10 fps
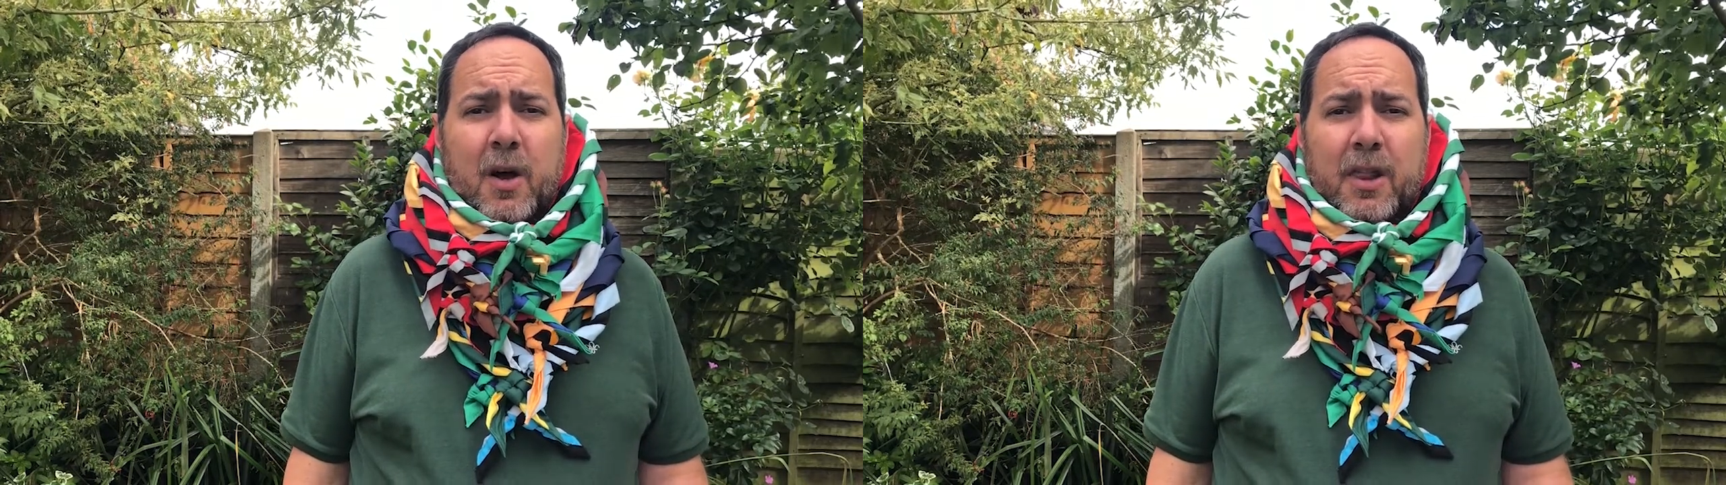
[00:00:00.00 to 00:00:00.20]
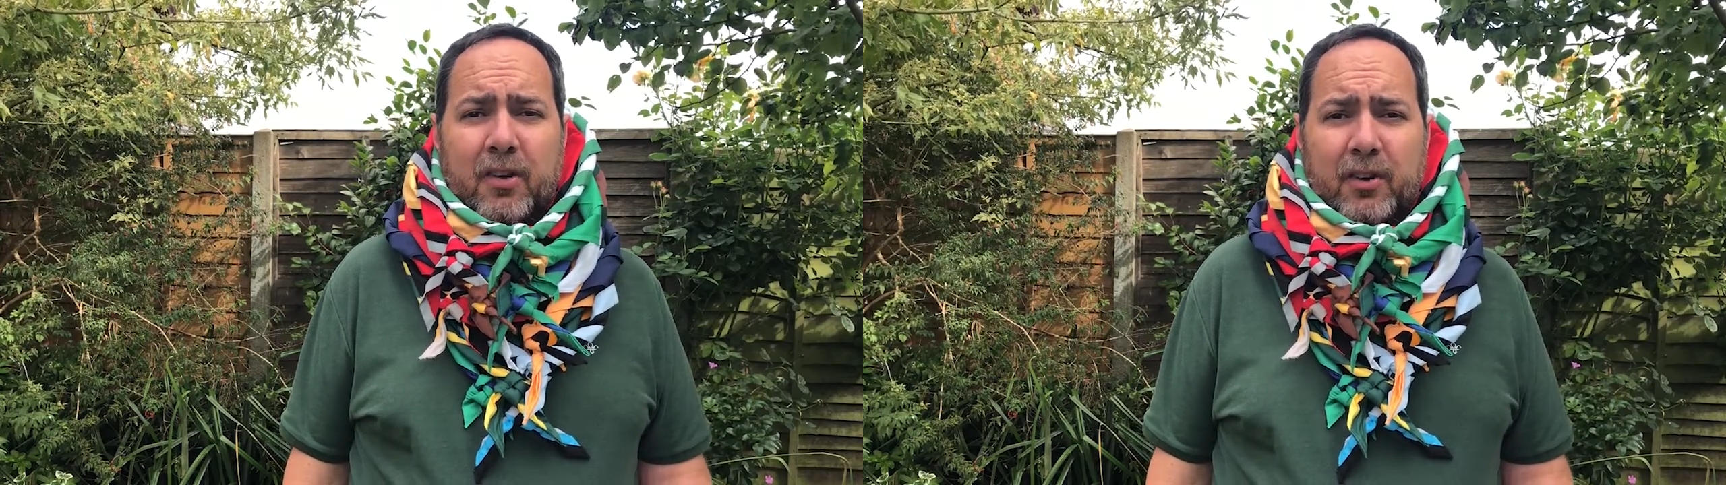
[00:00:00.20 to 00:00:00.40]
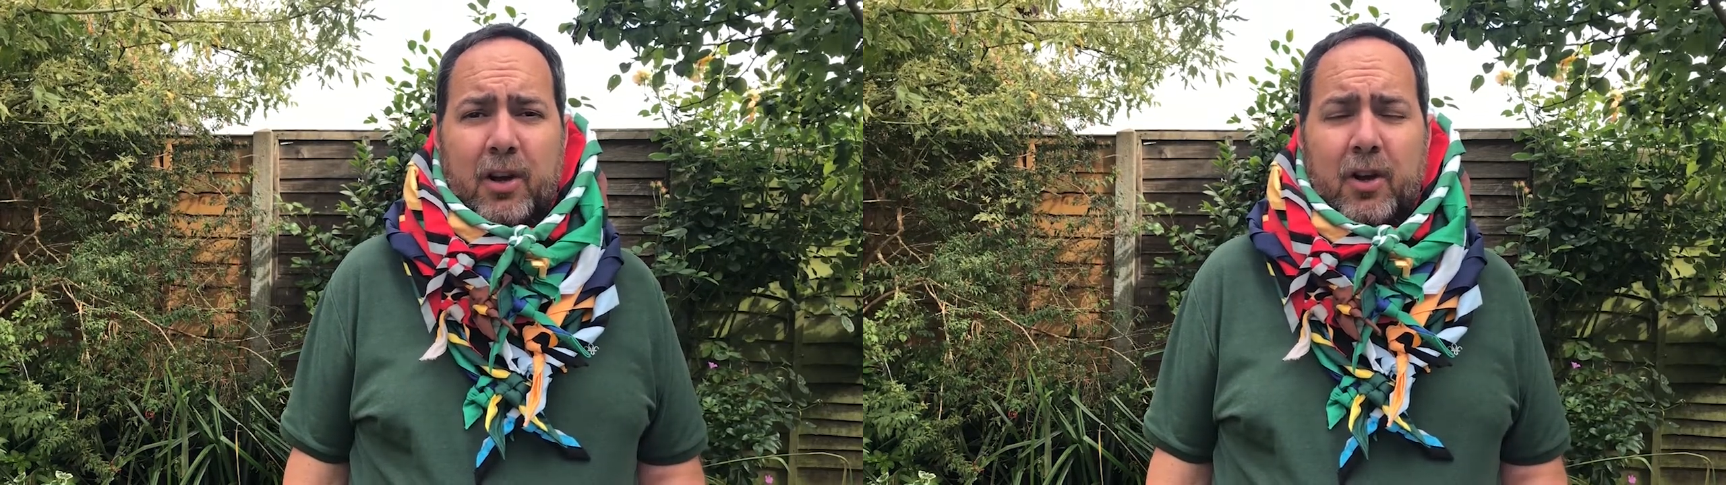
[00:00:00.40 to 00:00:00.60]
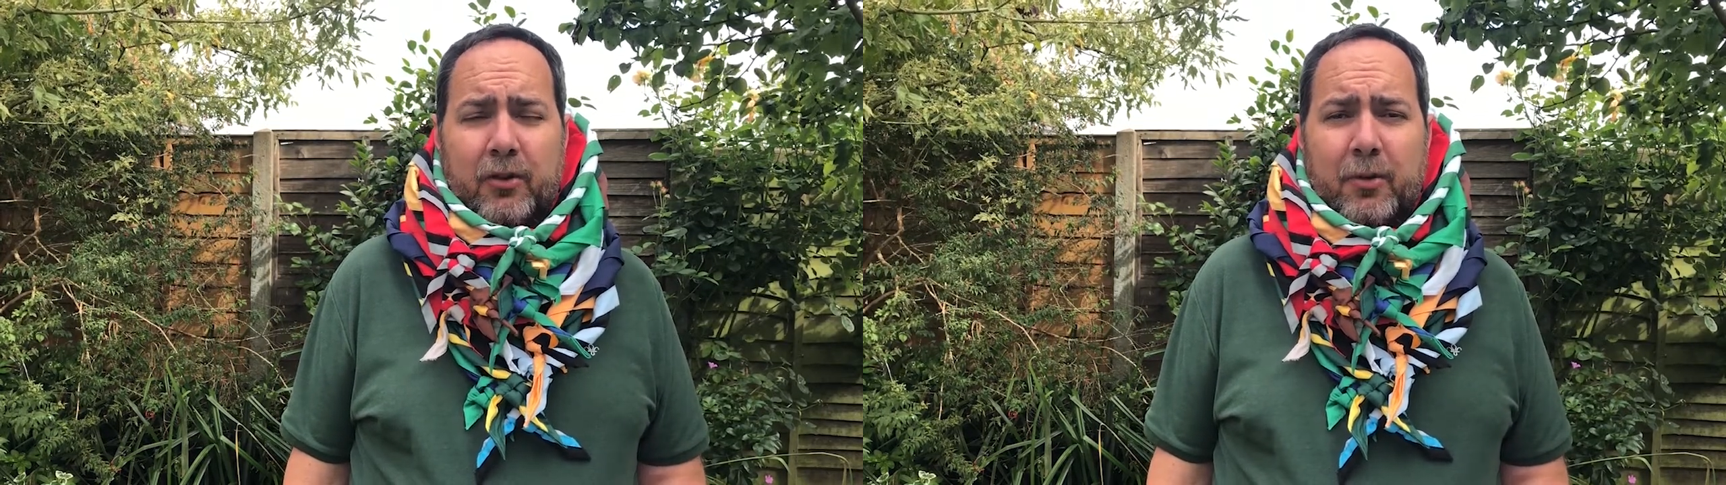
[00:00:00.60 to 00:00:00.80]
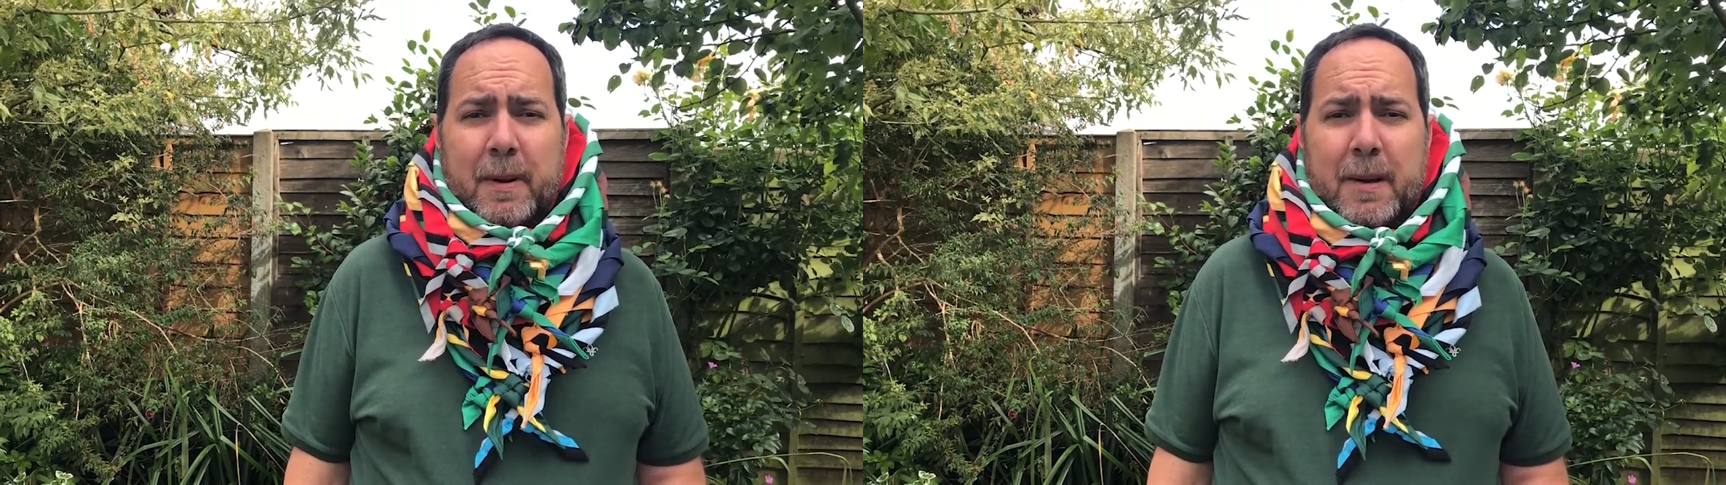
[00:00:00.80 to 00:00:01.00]
and that's a
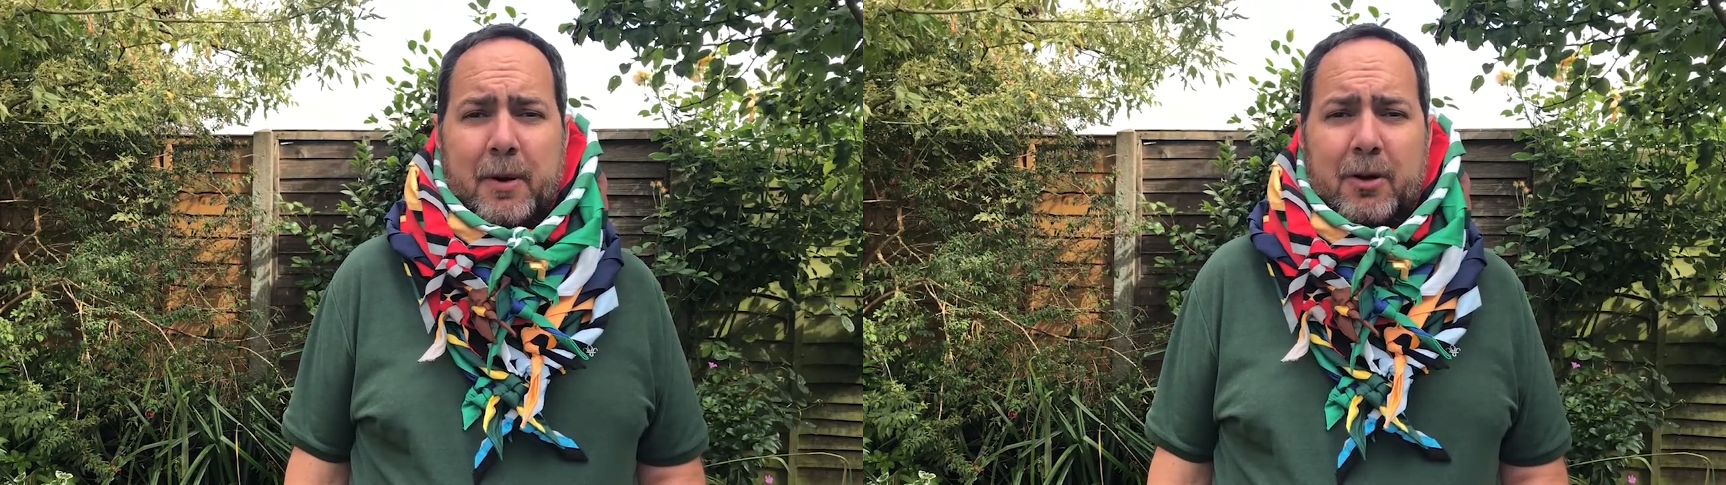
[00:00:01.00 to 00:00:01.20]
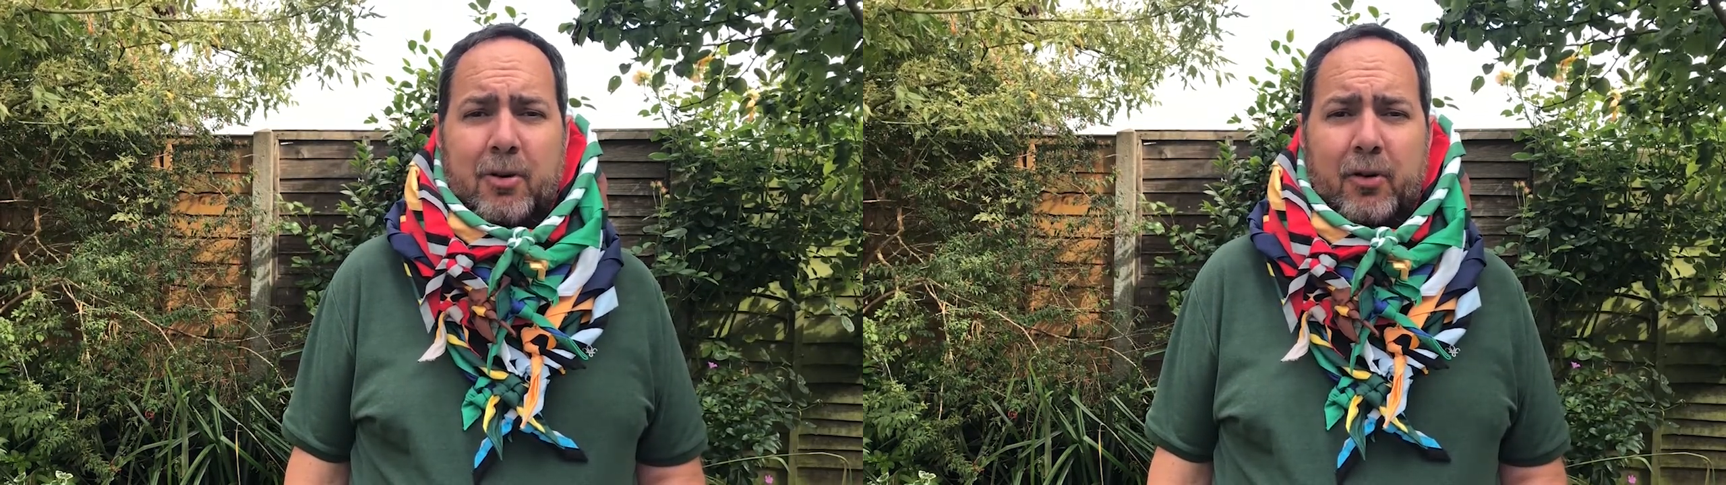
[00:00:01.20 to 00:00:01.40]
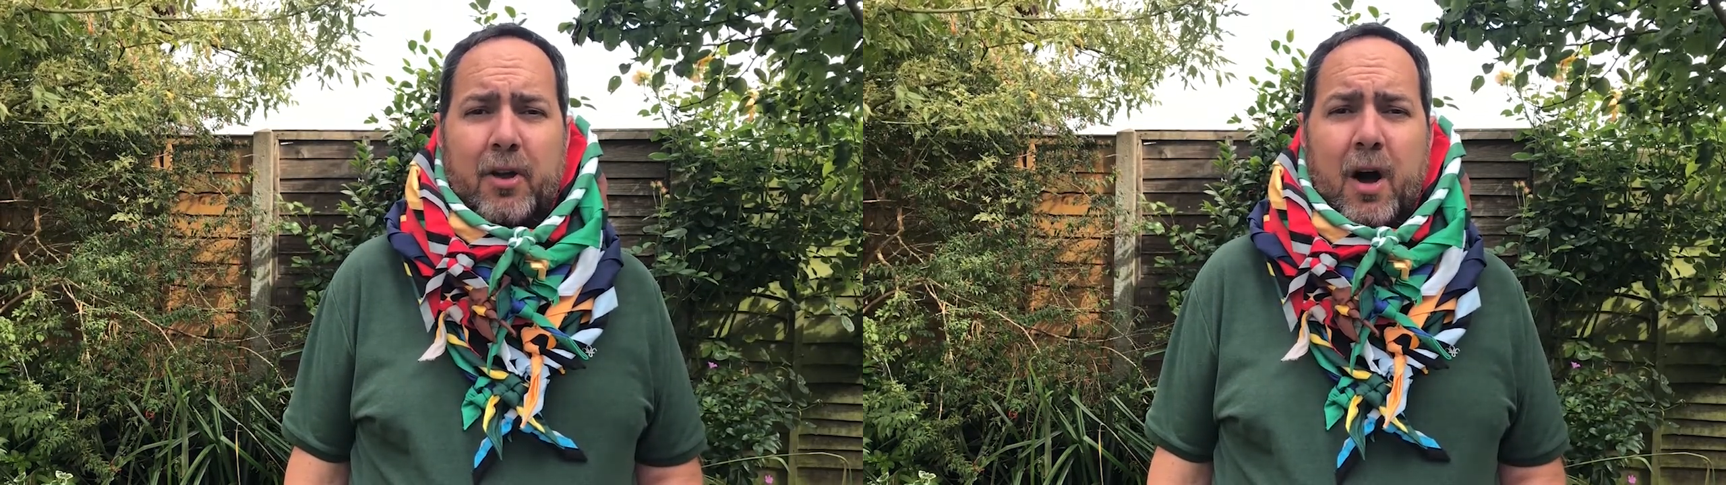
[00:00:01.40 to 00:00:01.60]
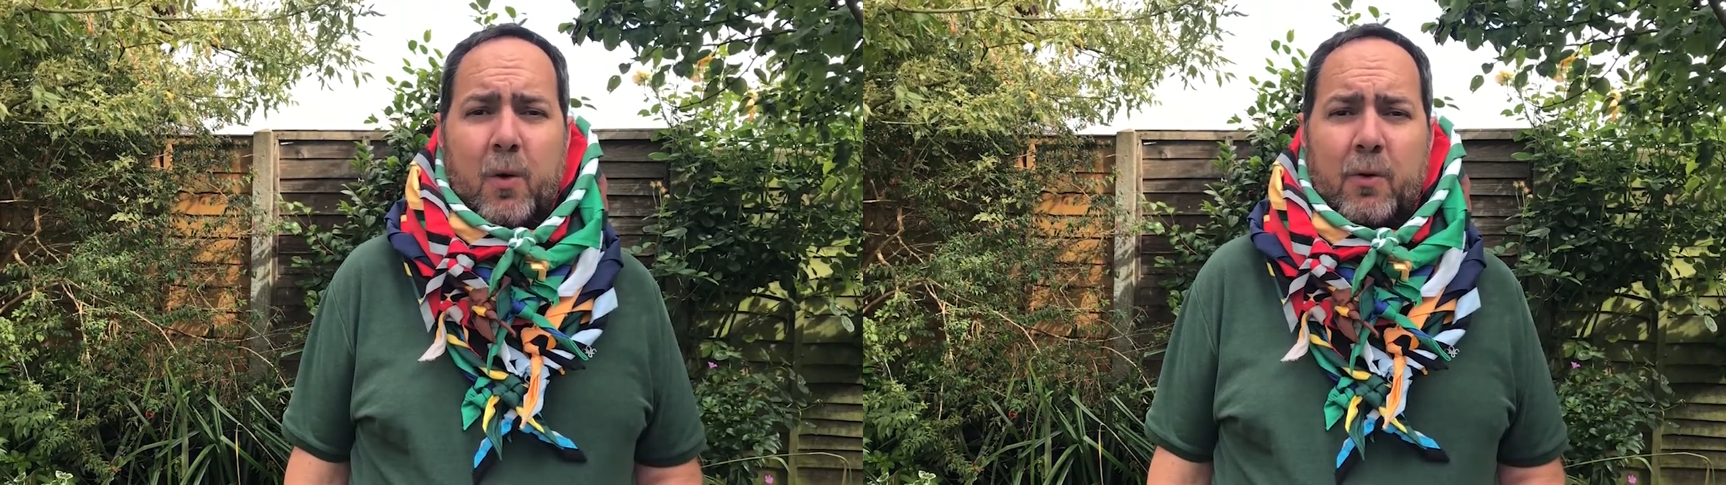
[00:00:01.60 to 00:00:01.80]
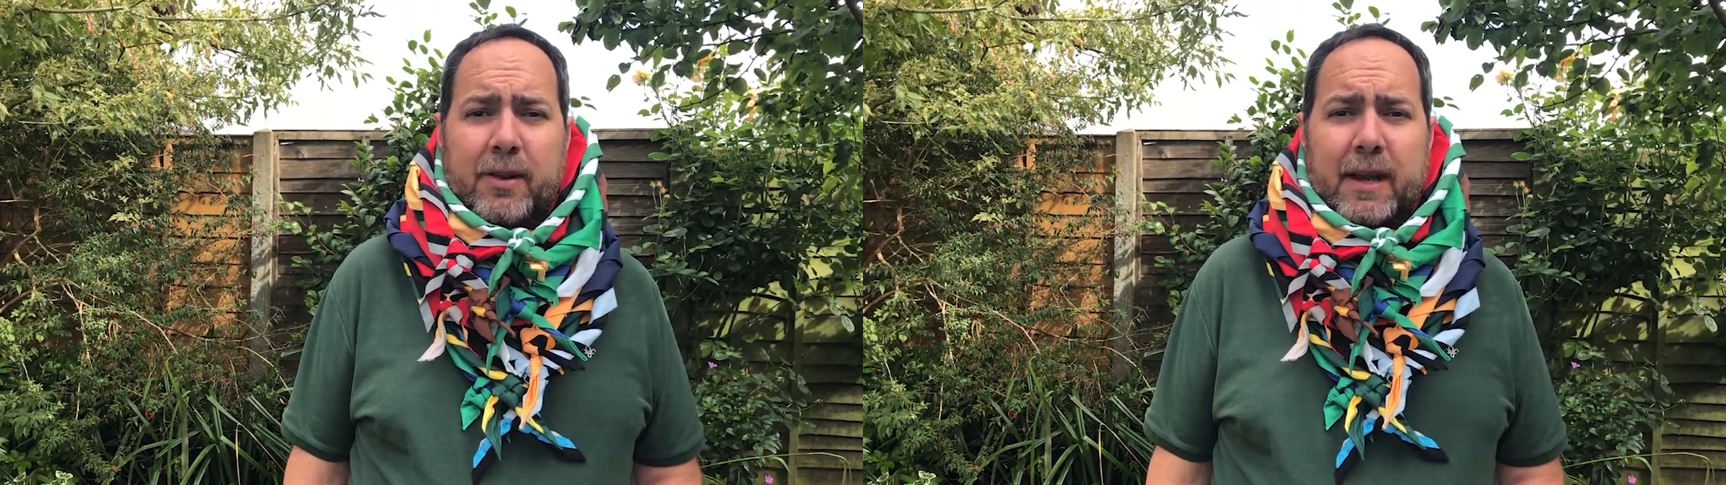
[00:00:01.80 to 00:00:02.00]
lot of people across the
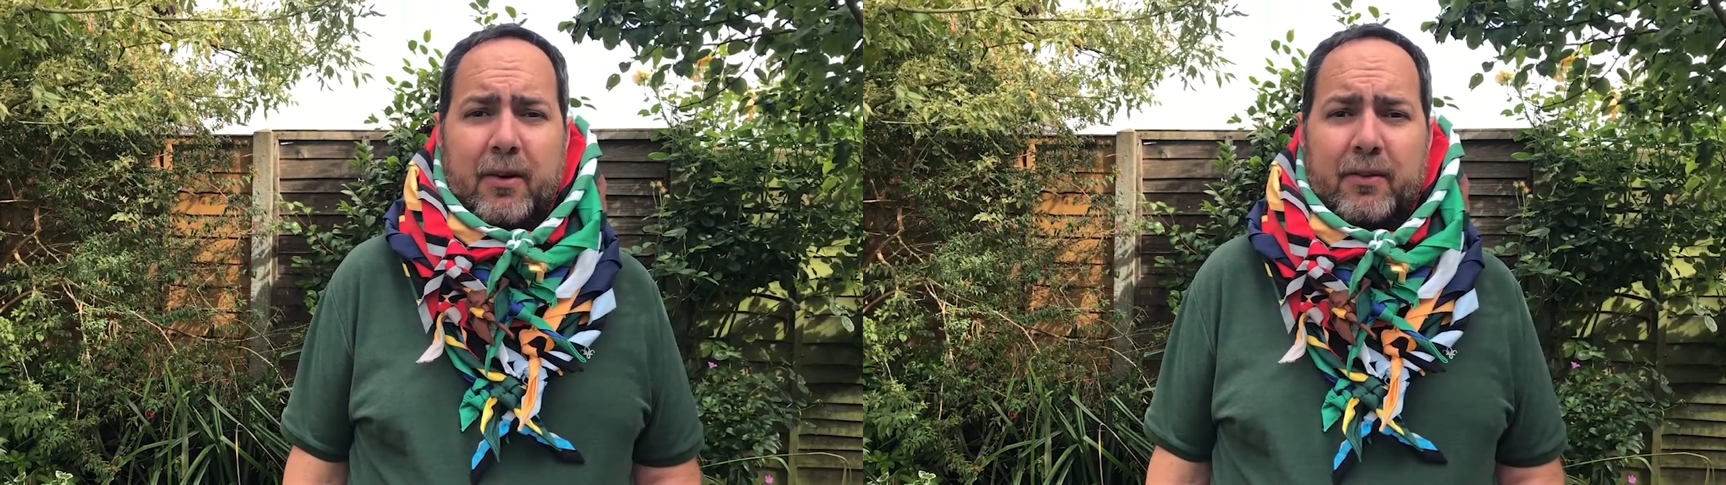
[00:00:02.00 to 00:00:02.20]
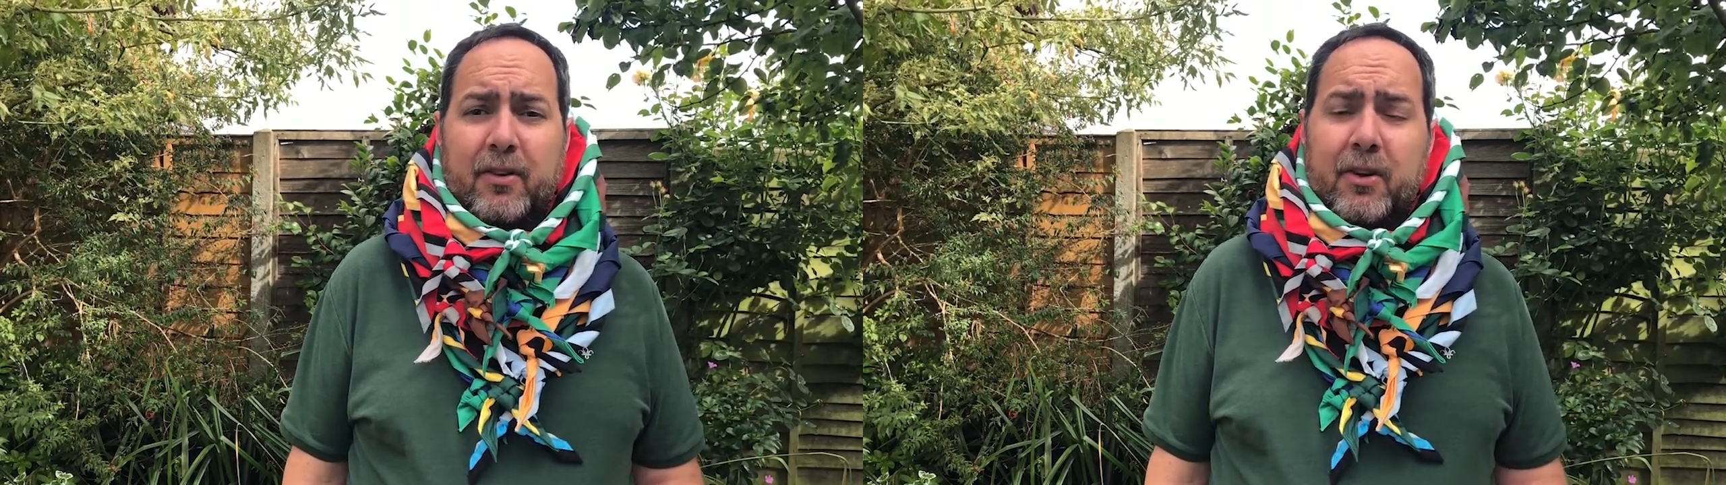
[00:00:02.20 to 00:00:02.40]
whole of the county.